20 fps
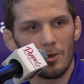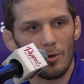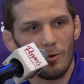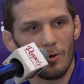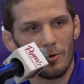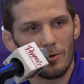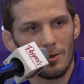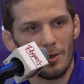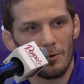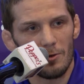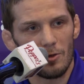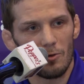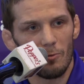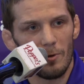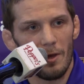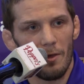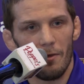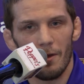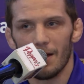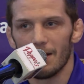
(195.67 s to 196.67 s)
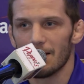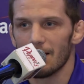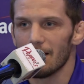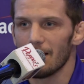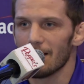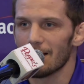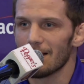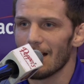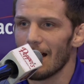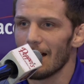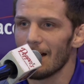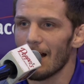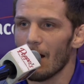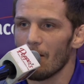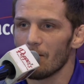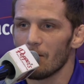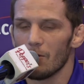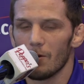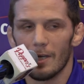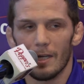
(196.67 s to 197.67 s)
So there's, there's three things that decide
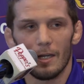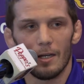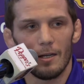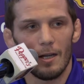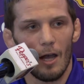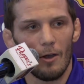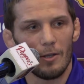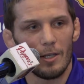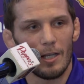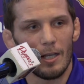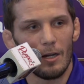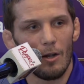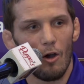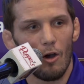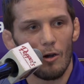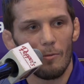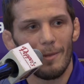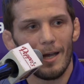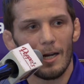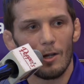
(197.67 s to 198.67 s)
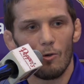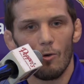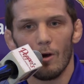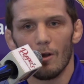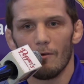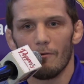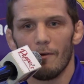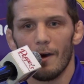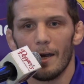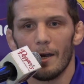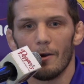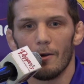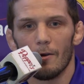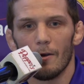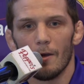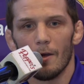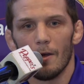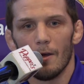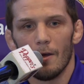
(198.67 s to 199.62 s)
how you get, how you get an automatic qualifier